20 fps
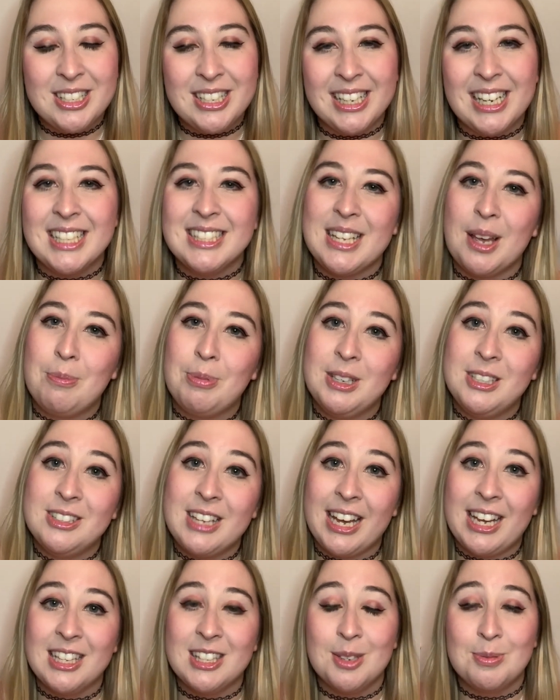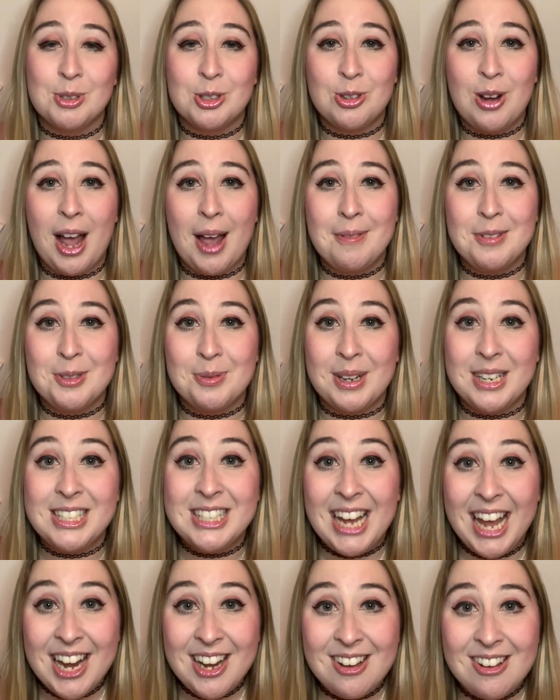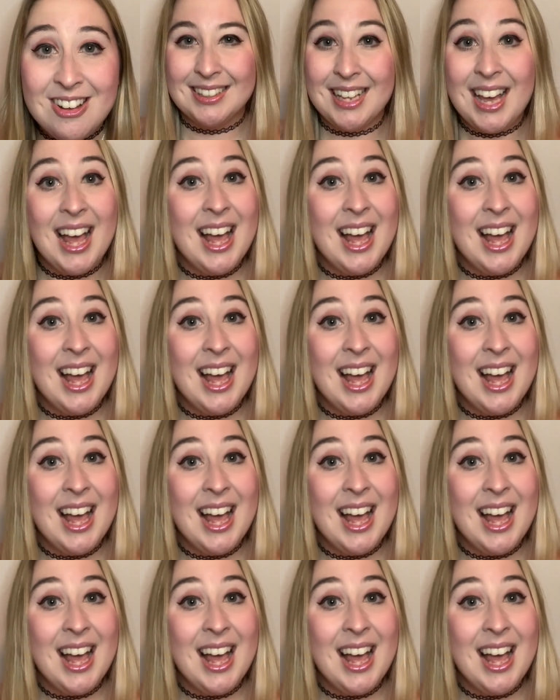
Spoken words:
Like I said, please like and subscribe to my channel.